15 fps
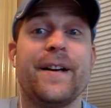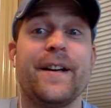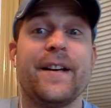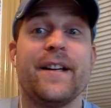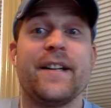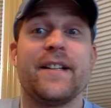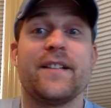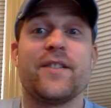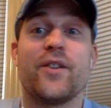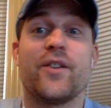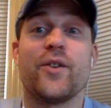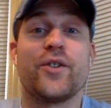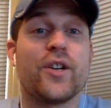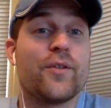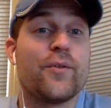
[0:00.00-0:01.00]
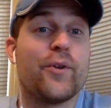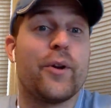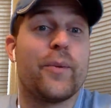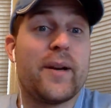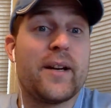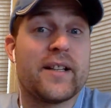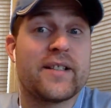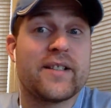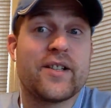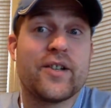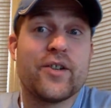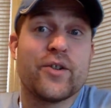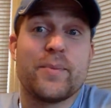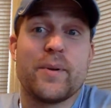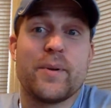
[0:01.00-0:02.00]
And so there shouldn't have really been an
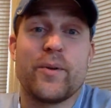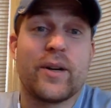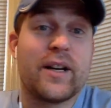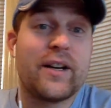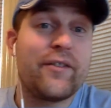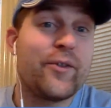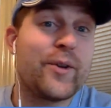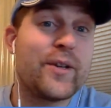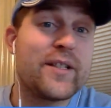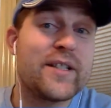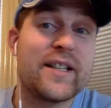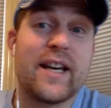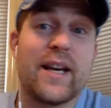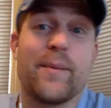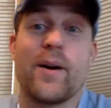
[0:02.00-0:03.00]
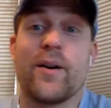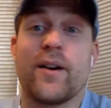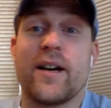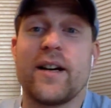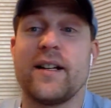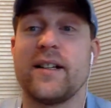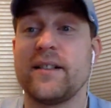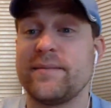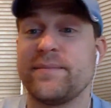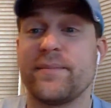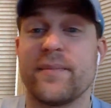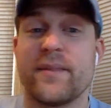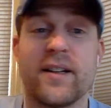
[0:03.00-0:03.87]
excuse, but whatever reason, they came out kind of